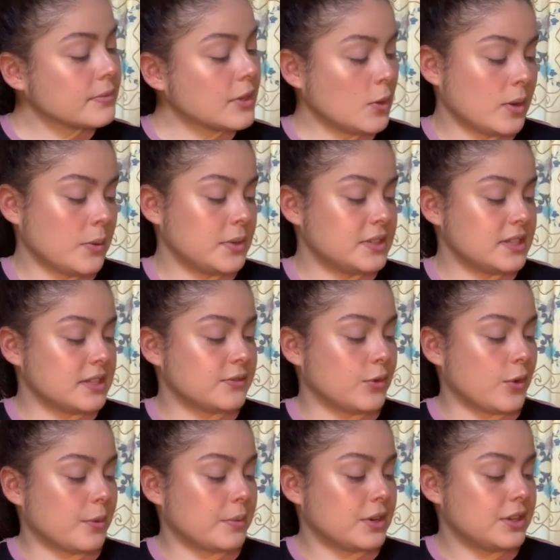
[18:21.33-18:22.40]
Oh well, what's this
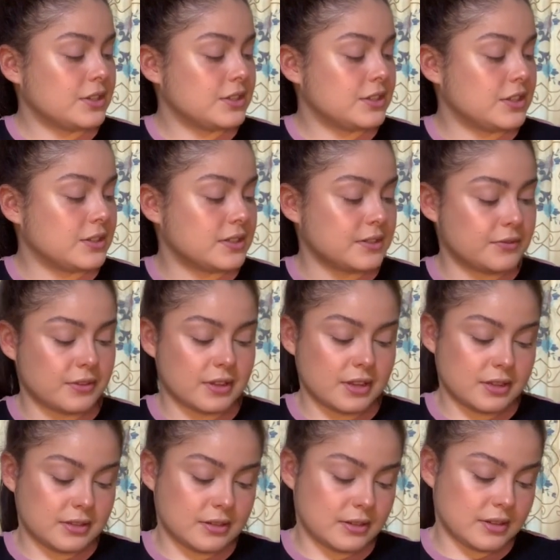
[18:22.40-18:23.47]
for? I'm going to just use it for
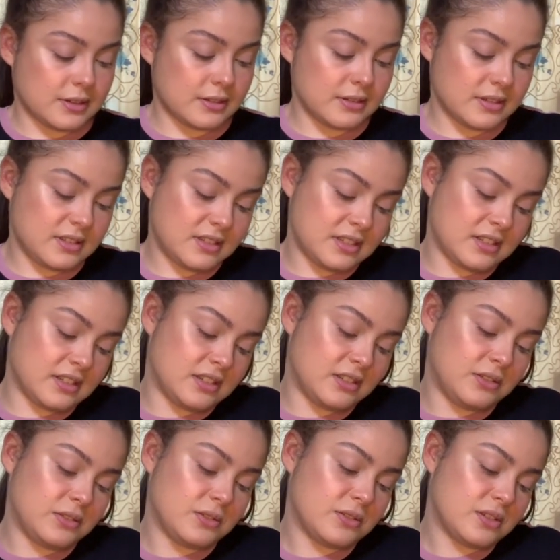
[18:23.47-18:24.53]
this, aren't I? It's just a
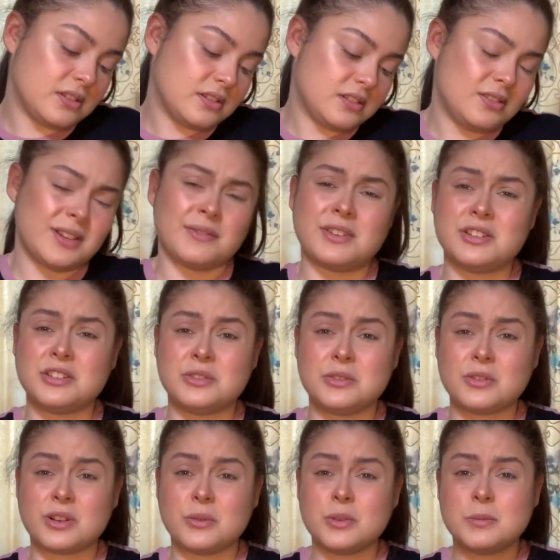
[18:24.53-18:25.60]
tutorial. It's not even a
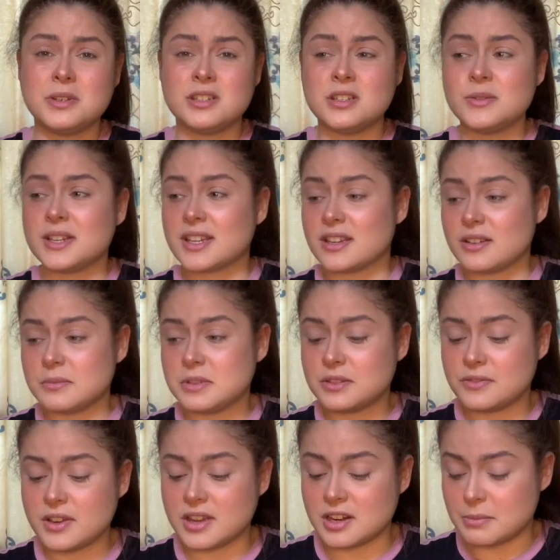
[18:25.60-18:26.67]
tutorial. What am I doing here? I'm
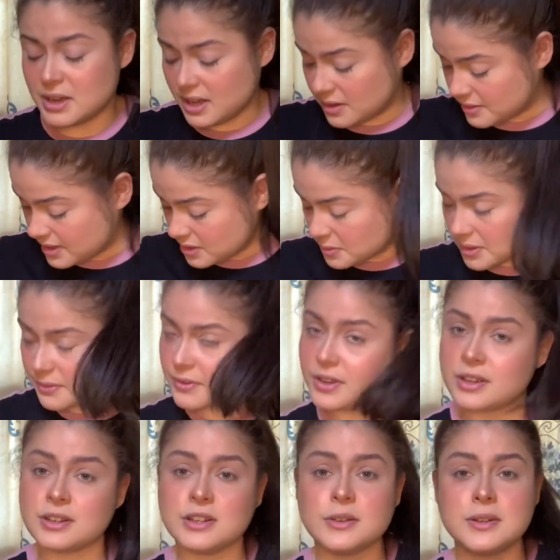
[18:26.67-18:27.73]
just fucking about. That's what I'm
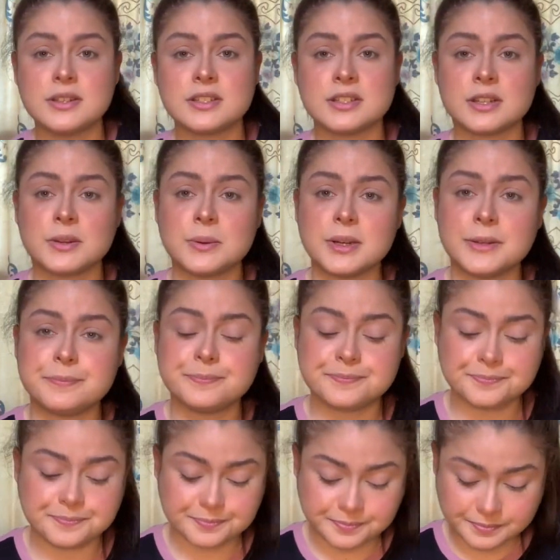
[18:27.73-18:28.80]
fucking doing. So,
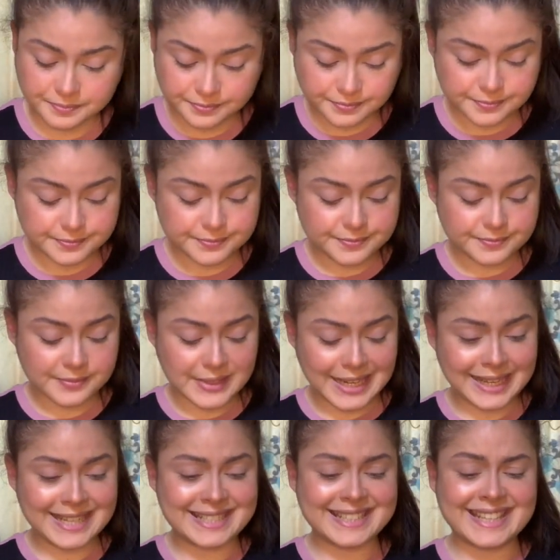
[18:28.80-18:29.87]

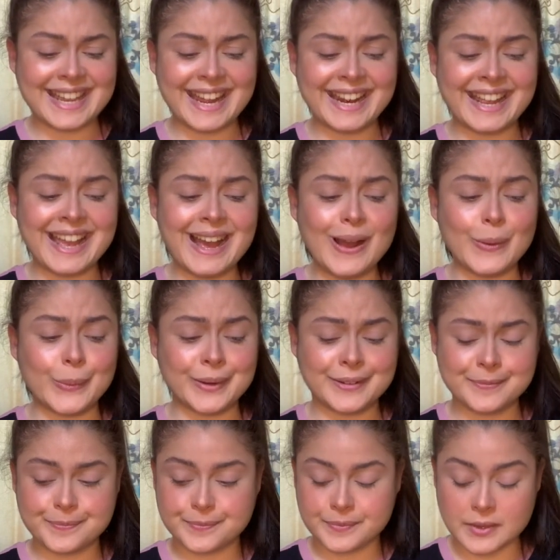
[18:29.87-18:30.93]
let's get going.
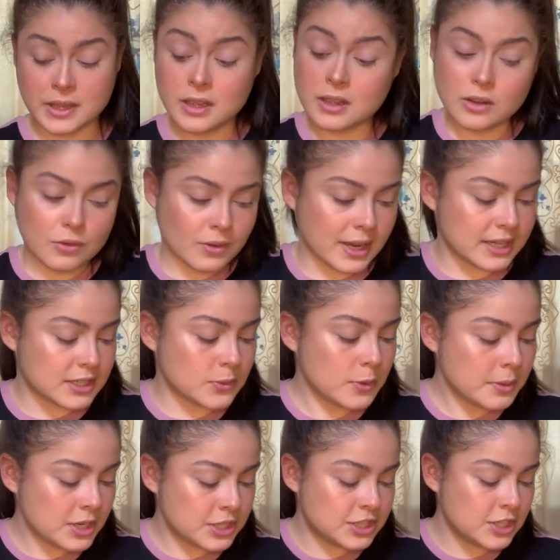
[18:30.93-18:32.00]
Right, so
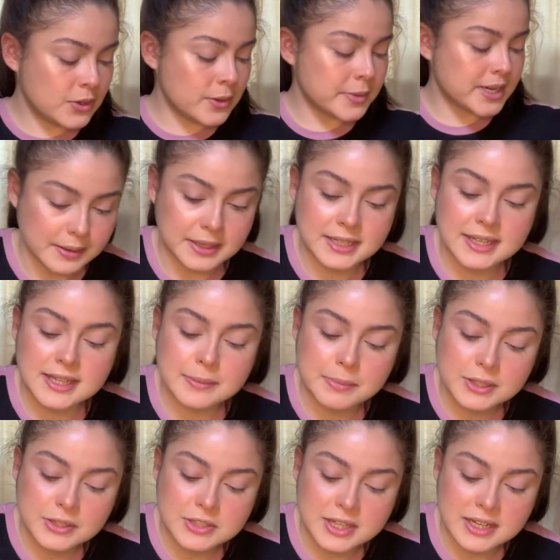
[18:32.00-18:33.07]
what I'm going to do, I'm going to take that
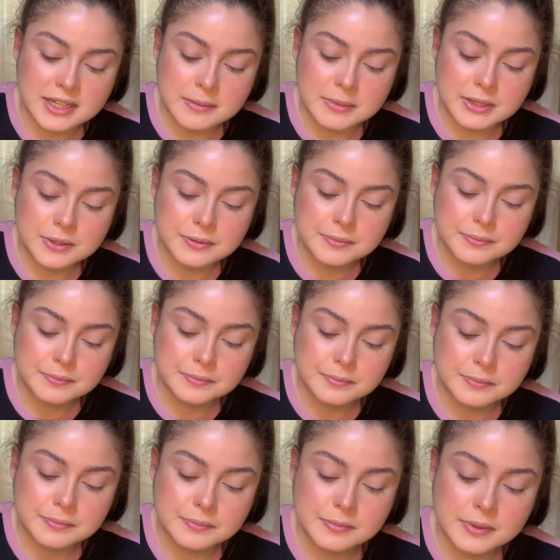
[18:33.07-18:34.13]
blue shade in the middle
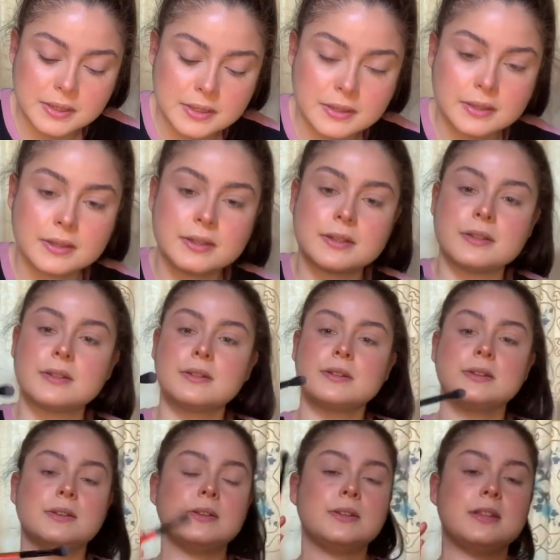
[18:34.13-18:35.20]

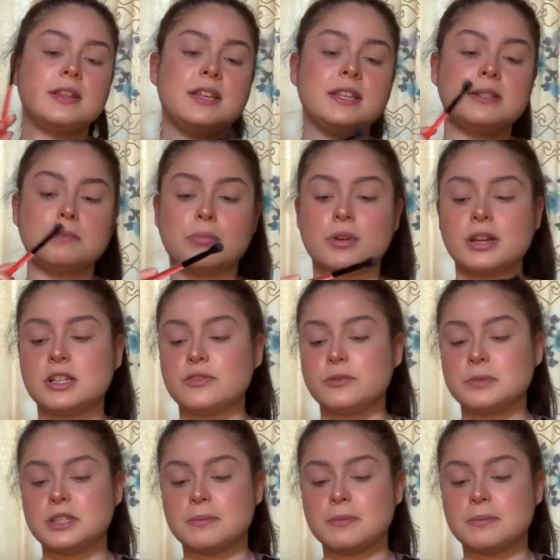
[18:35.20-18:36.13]
on this brush from